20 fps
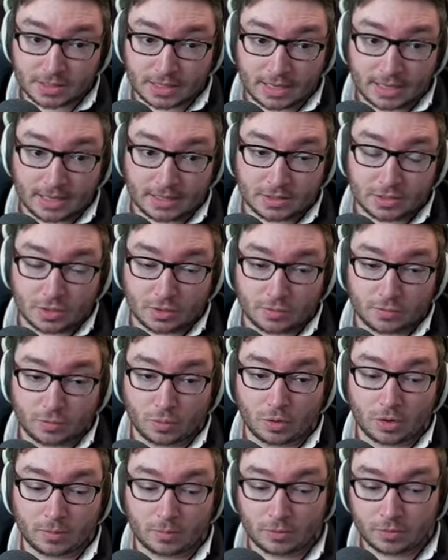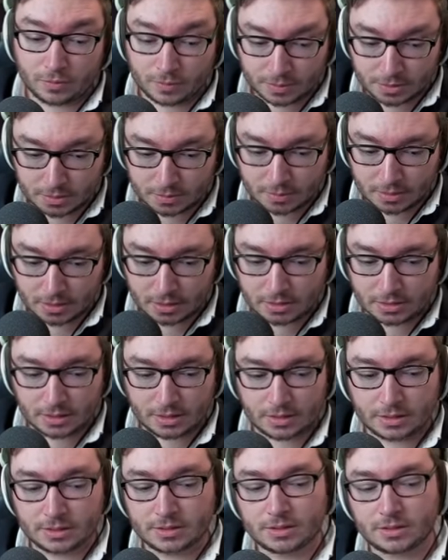and overall her movement speed
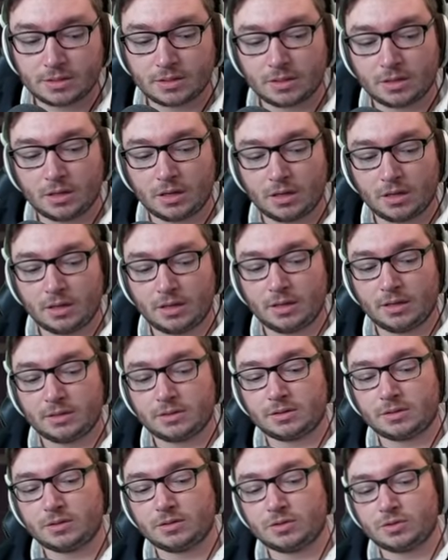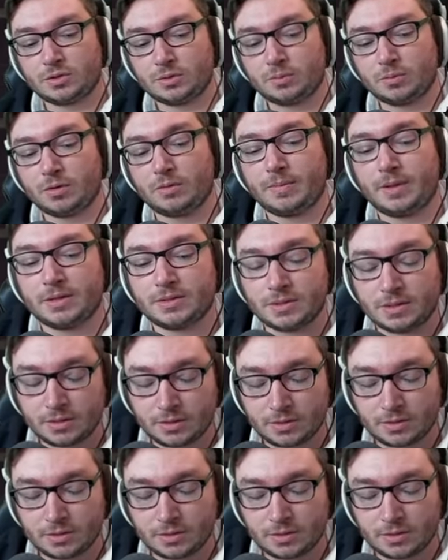isn't super amazing.